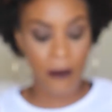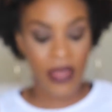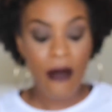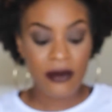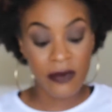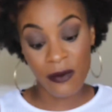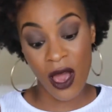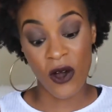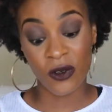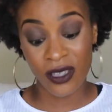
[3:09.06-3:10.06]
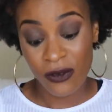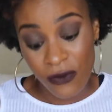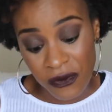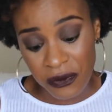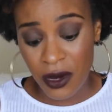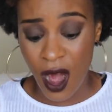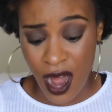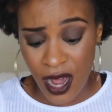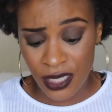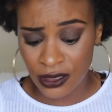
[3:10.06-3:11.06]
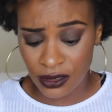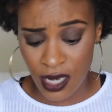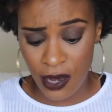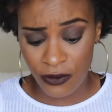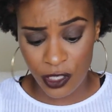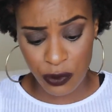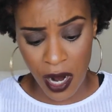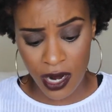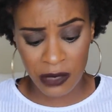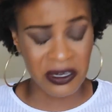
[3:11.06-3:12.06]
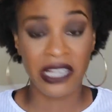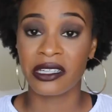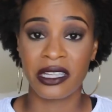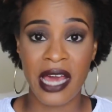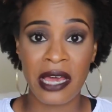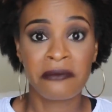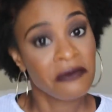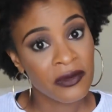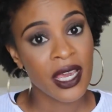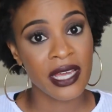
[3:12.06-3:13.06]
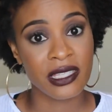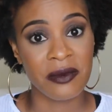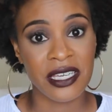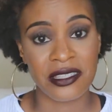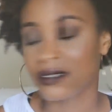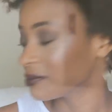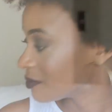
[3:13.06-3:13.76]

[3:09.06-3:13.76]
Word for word: Um, that would be my only con of this product. But other than that, it's amazing.